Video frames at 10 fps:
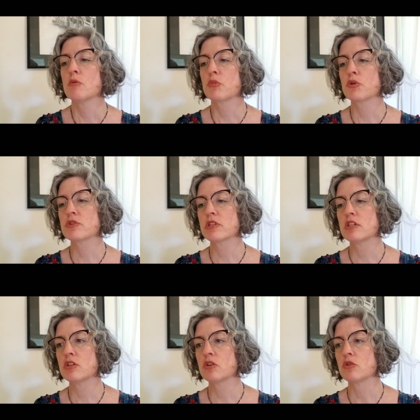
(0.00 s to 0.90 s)

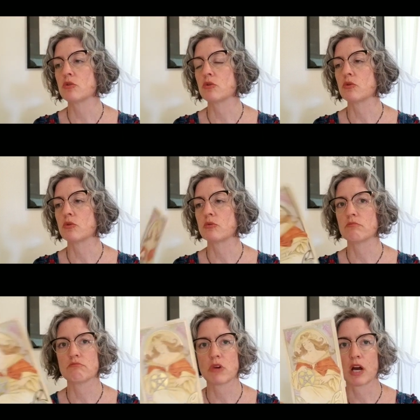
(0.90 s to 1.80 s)
person who
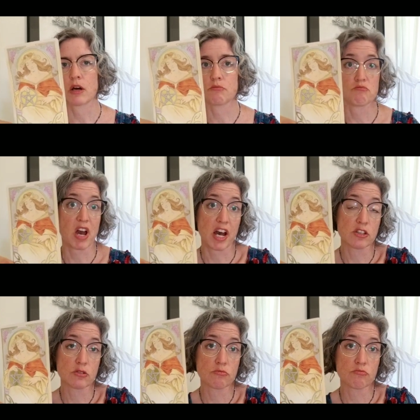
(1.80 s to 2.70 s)
um,
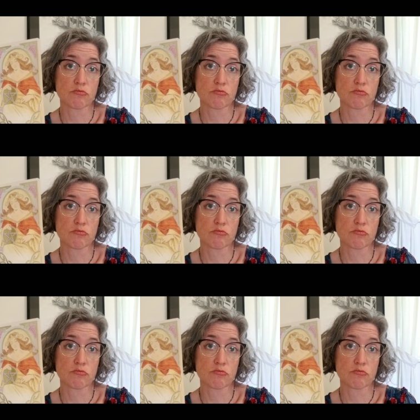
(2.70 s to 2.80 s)
has